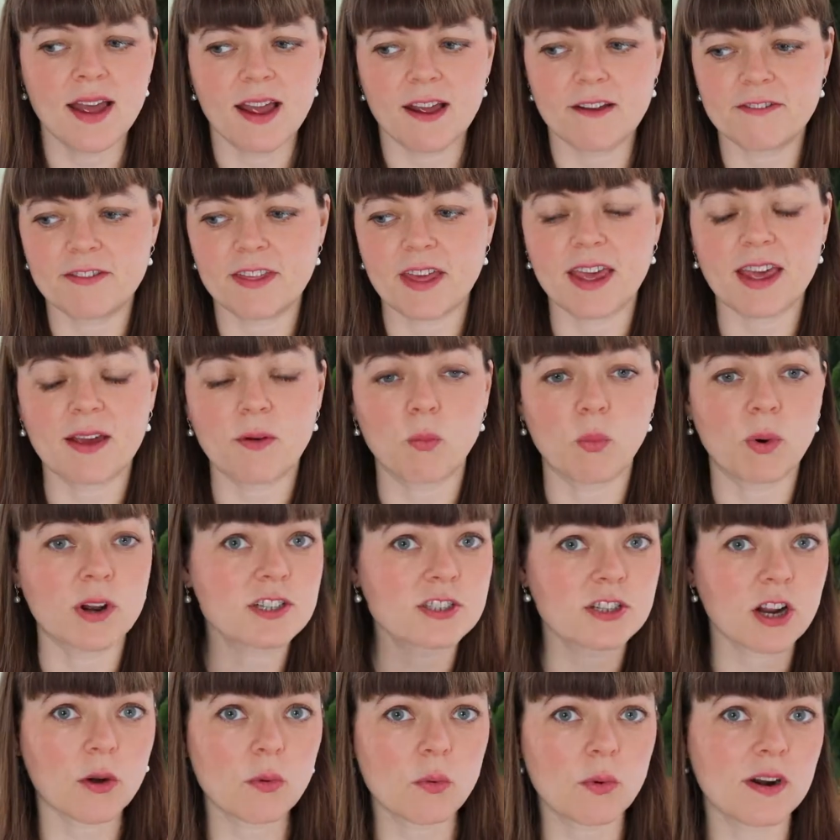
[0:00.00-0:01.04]
if they
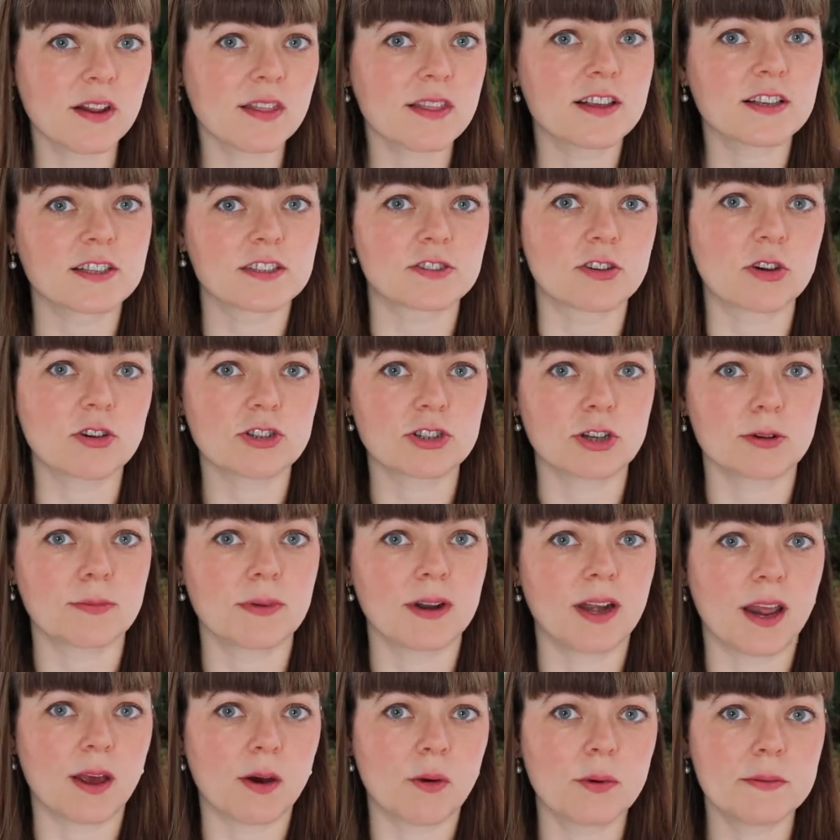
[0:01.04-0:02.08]
went on one of these social
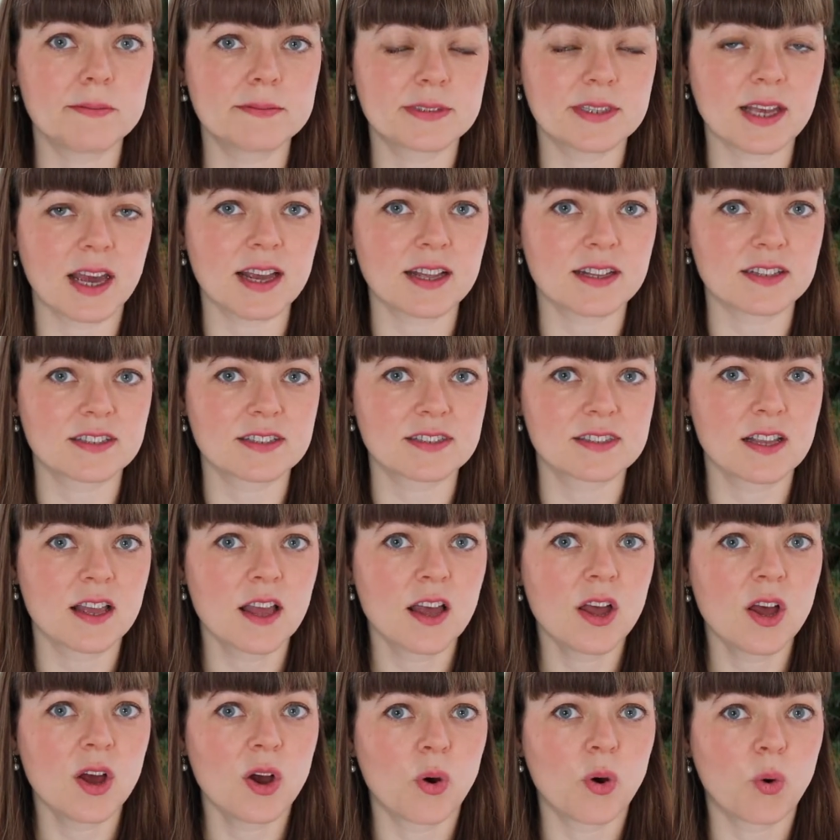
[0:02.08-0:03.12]
media websites,
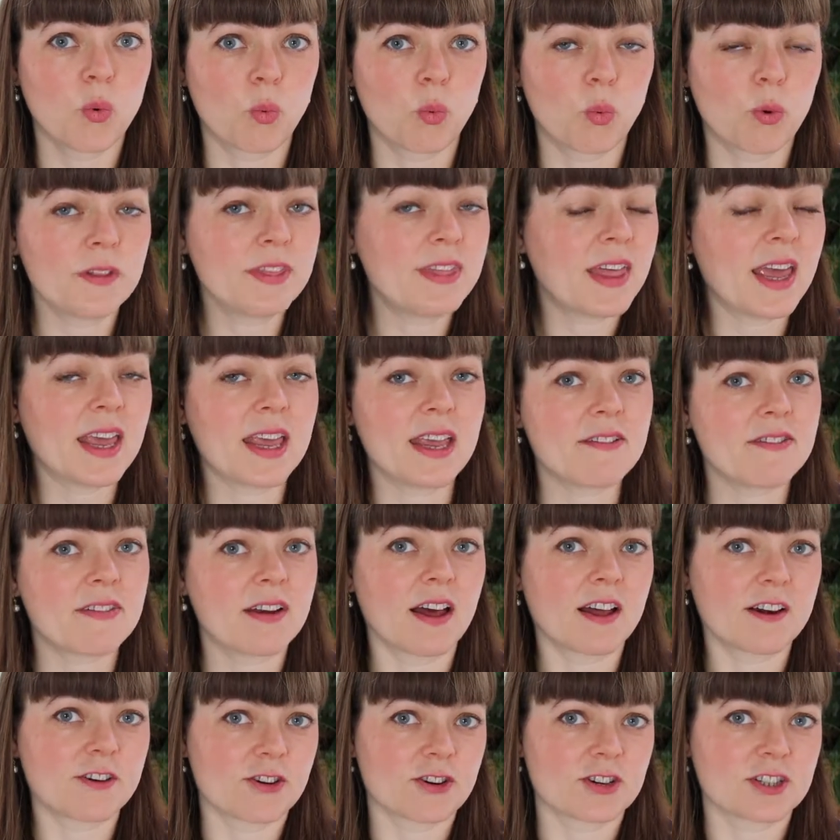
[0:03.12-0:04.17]
would they
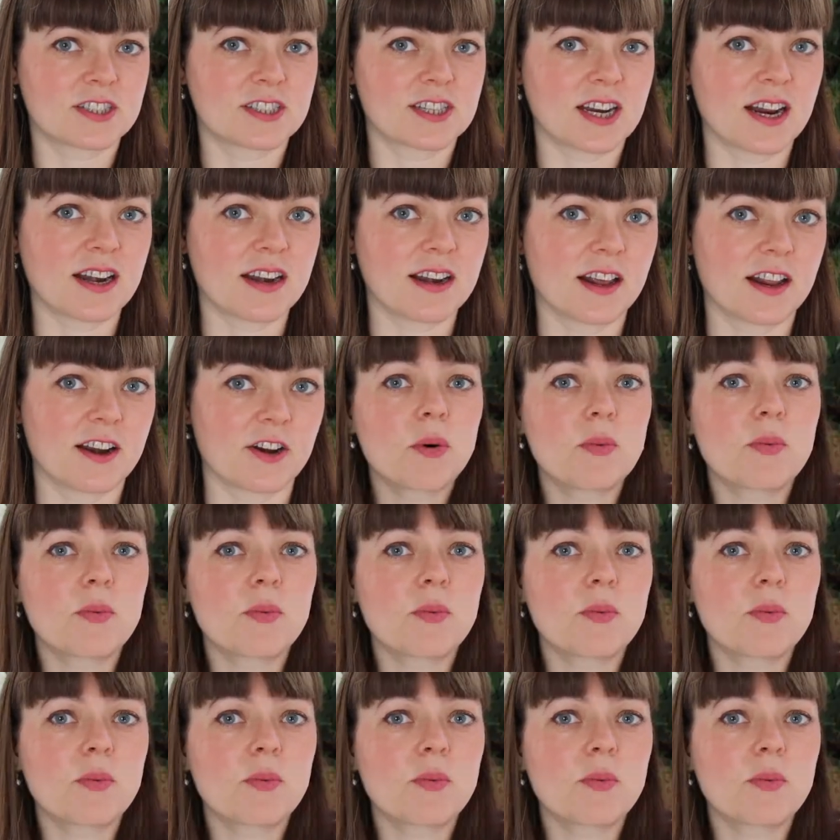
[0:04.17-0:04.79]
even understand it?